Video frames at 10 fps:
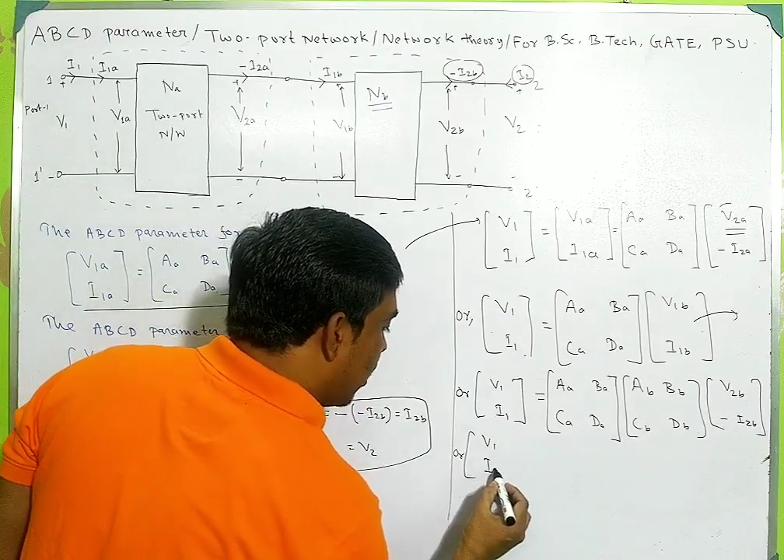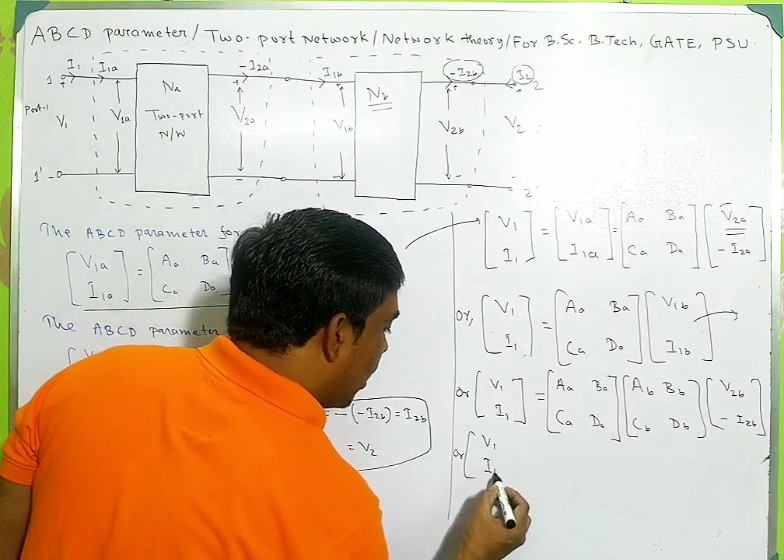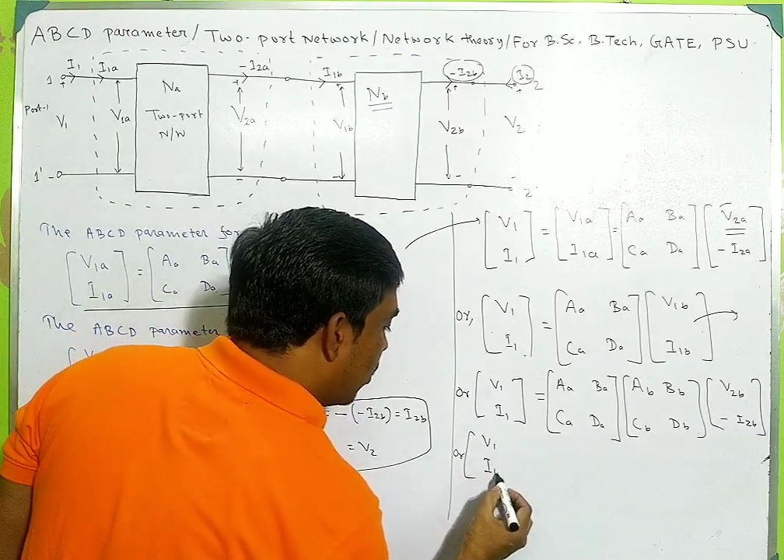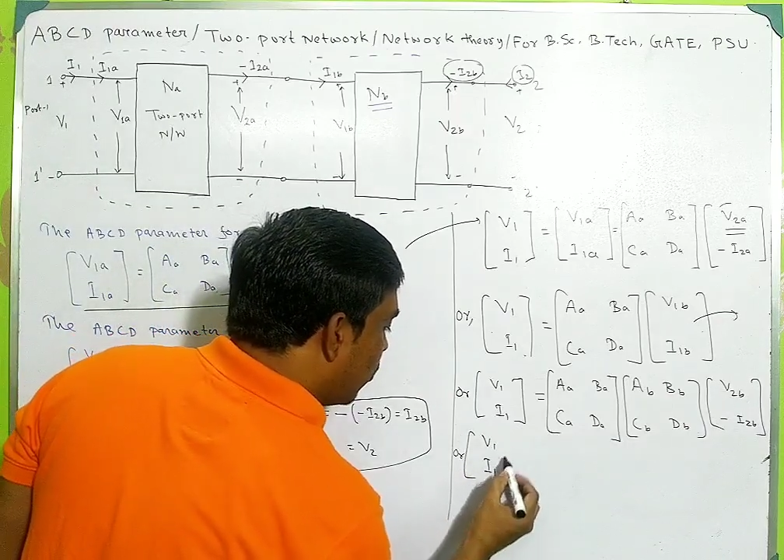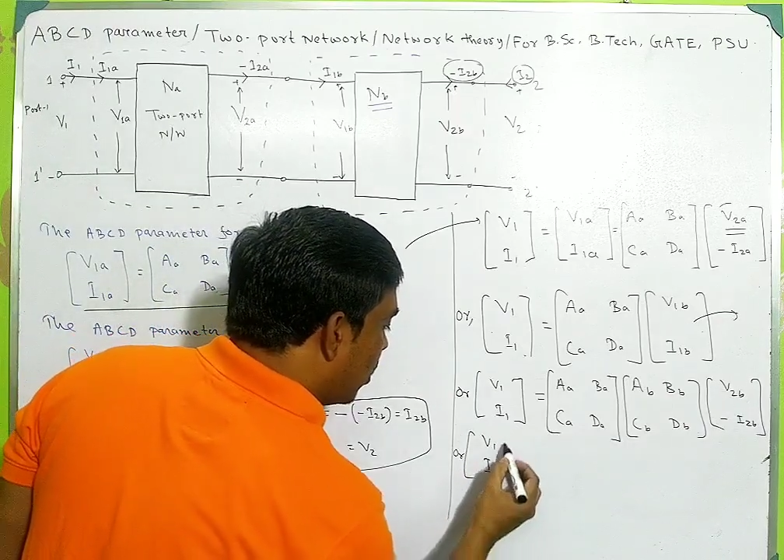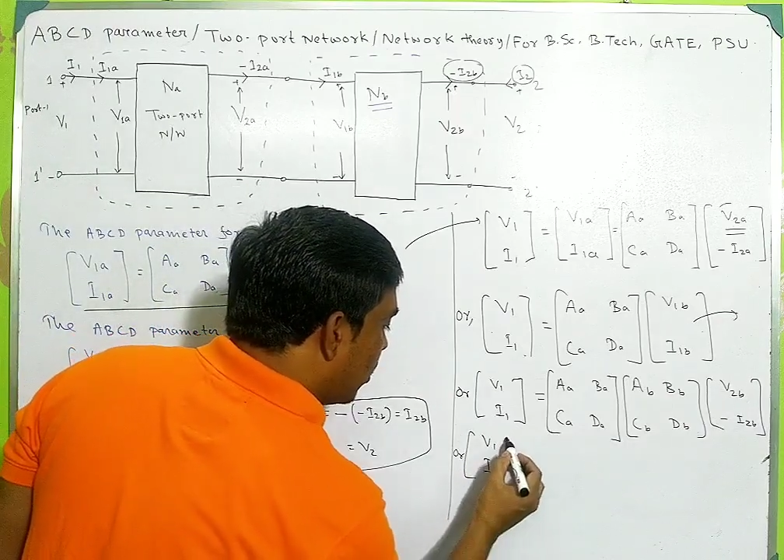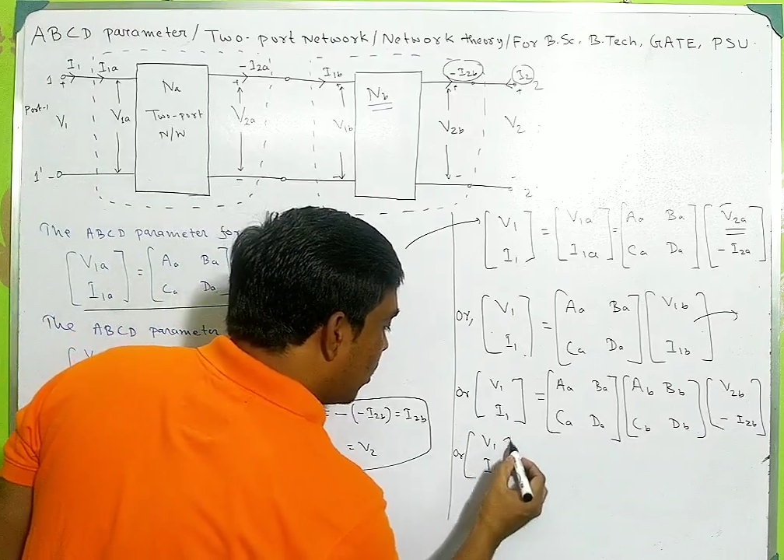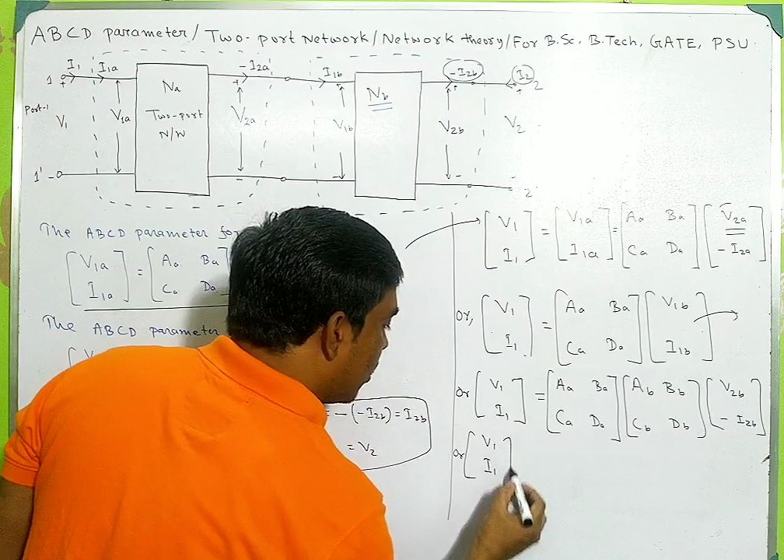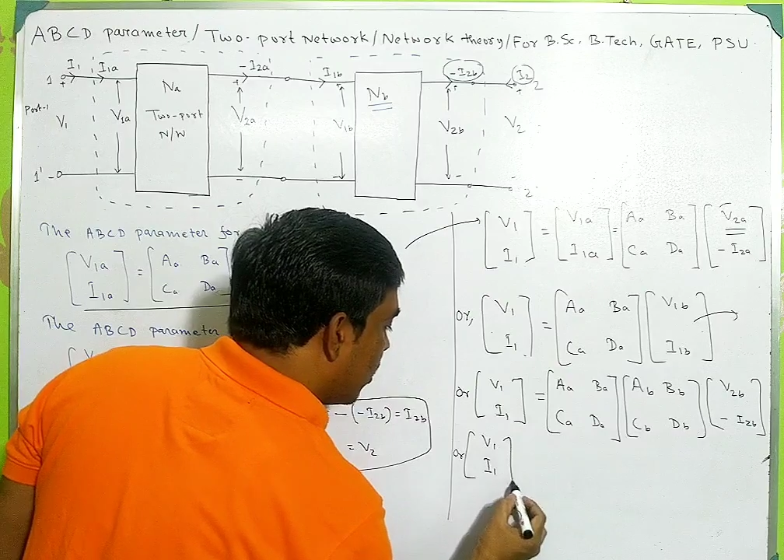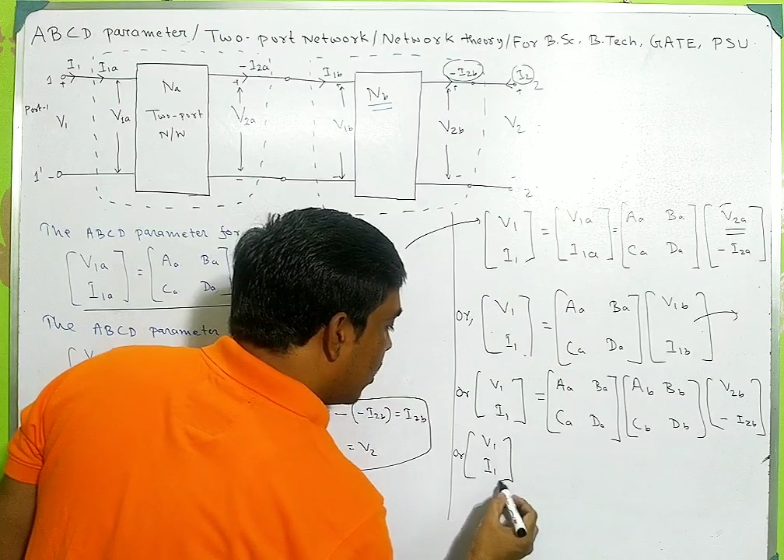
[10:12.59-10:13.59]
I1
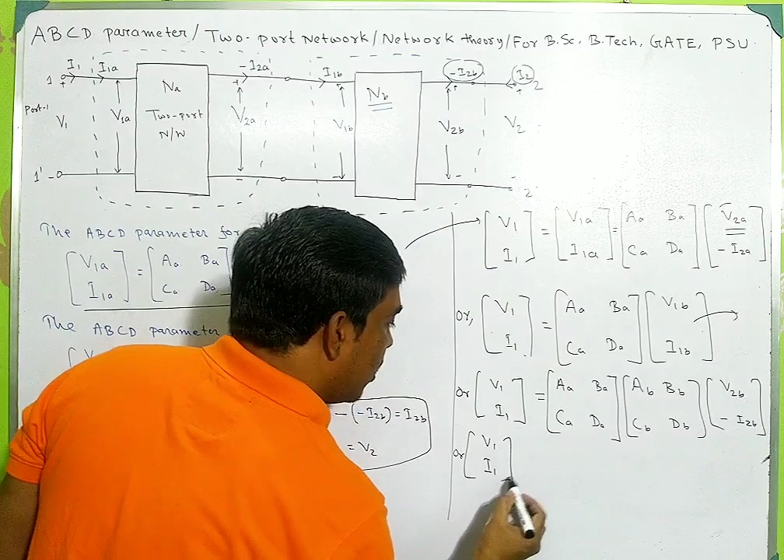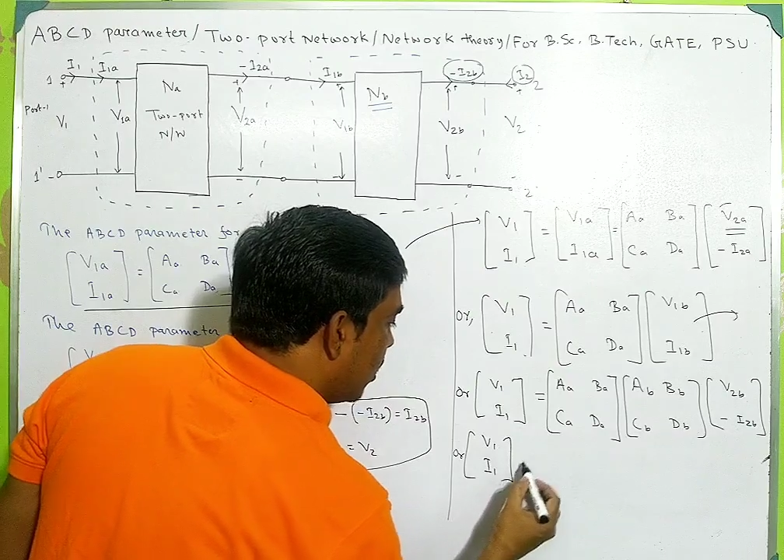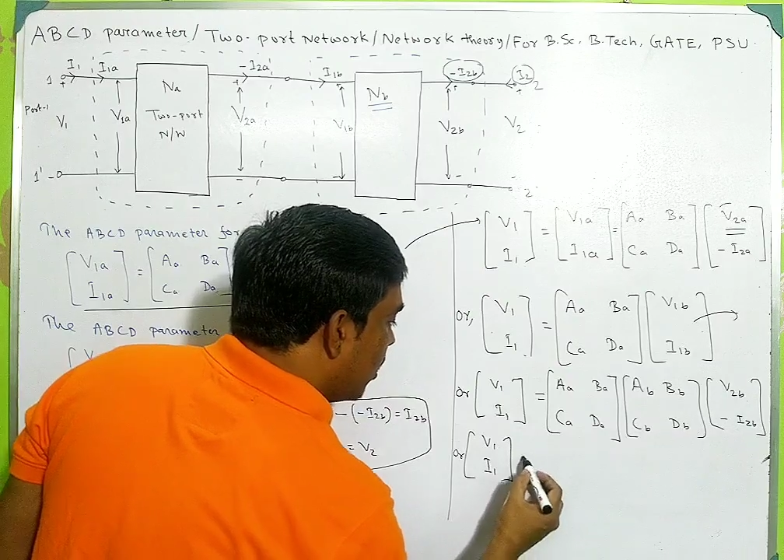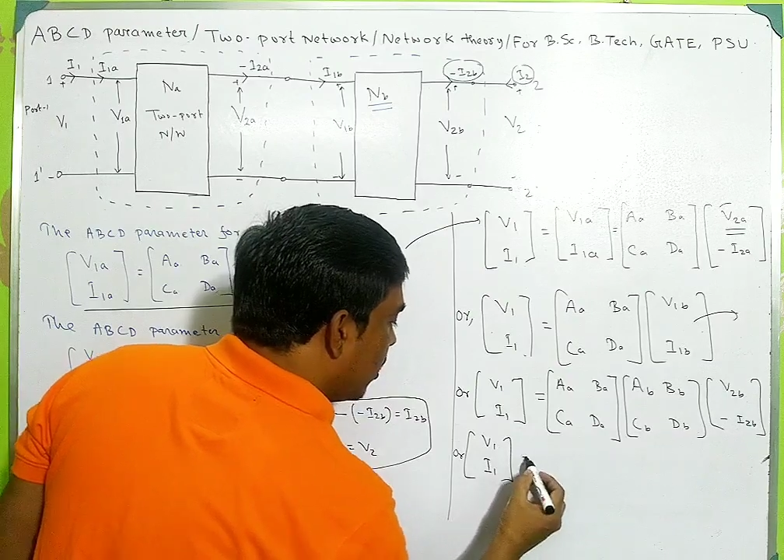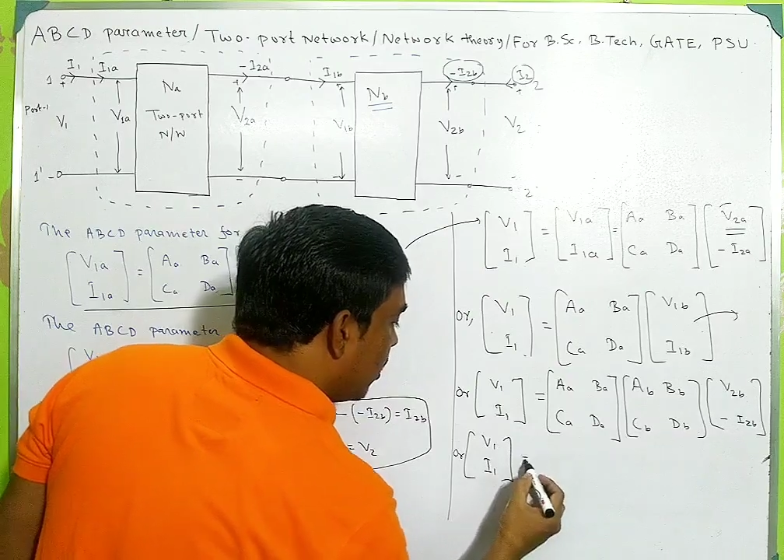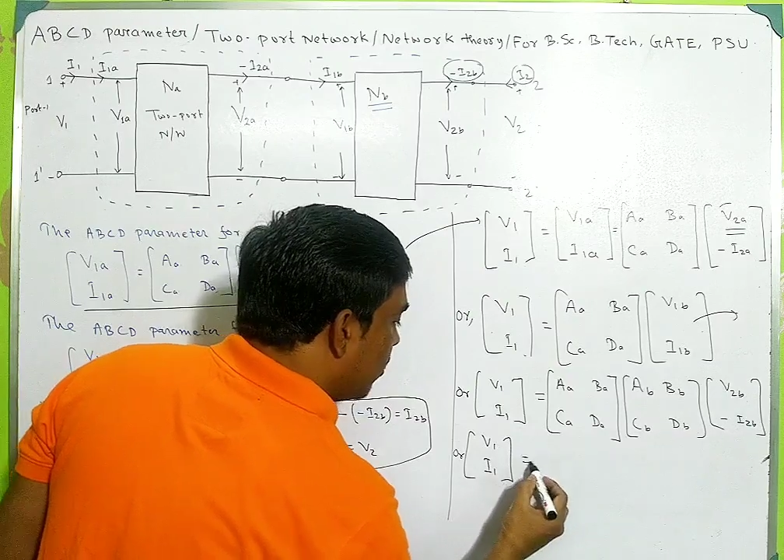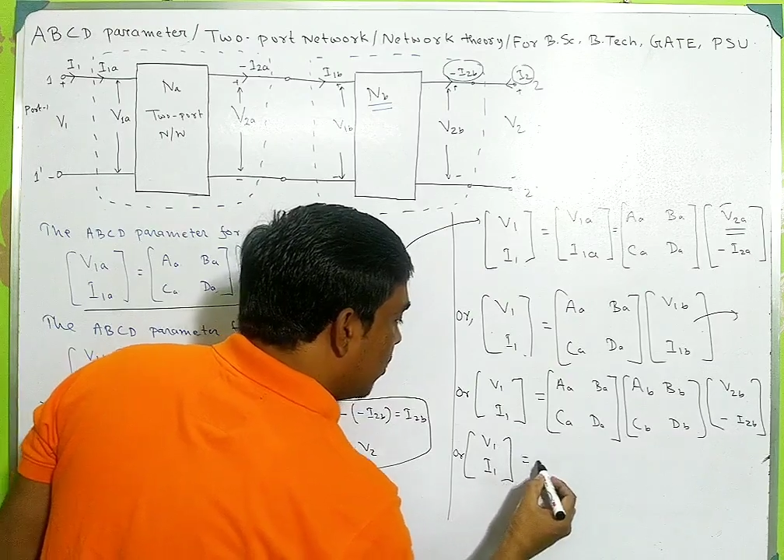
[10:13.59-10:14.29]
is